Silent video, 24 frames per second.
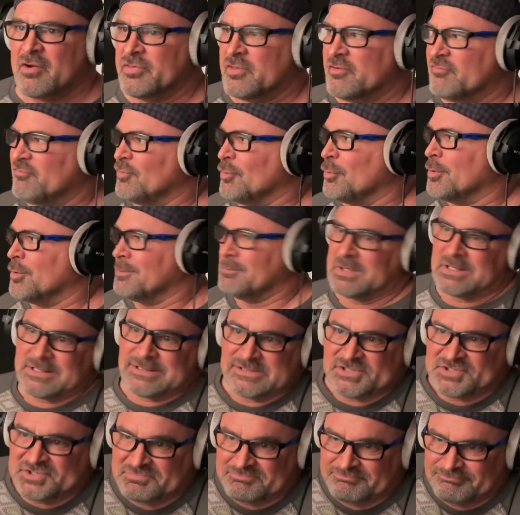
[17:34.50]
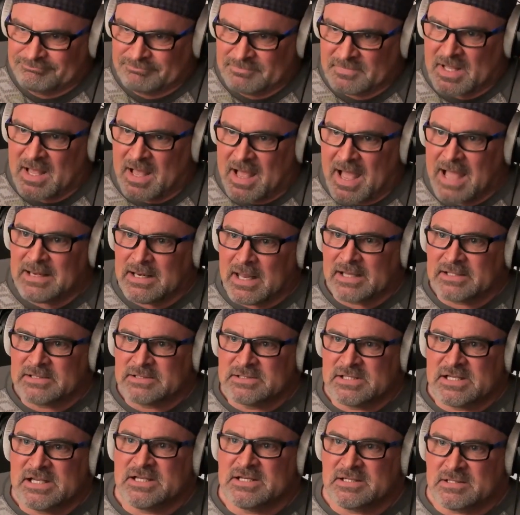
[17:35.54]
the floor, because I like
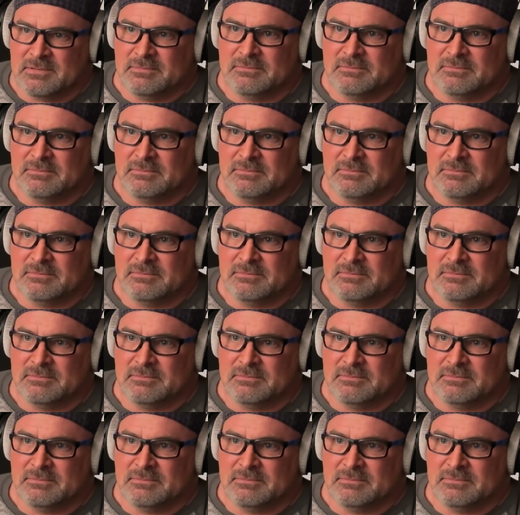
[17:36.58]
to eat.